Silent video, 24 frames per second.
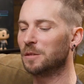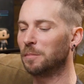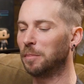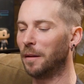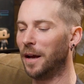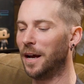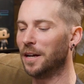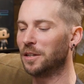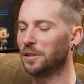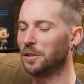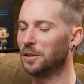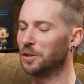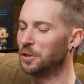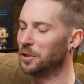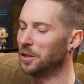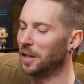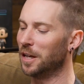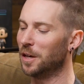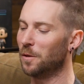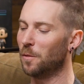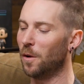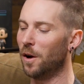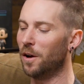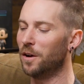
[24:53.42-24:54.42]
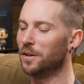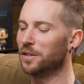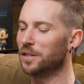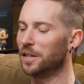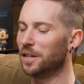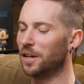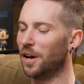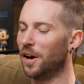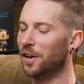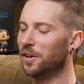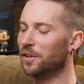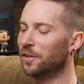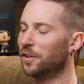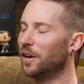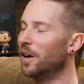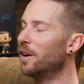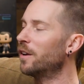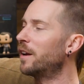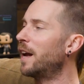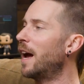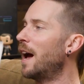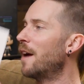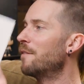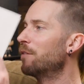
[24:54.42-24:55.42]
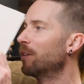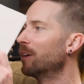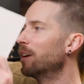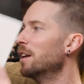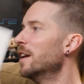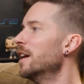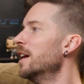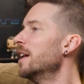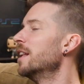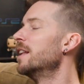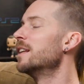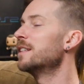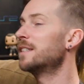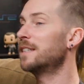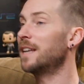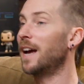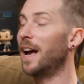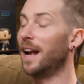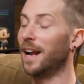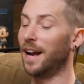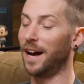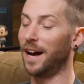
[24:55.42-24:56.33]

splash to the chilling waters in an underground cavern. This guy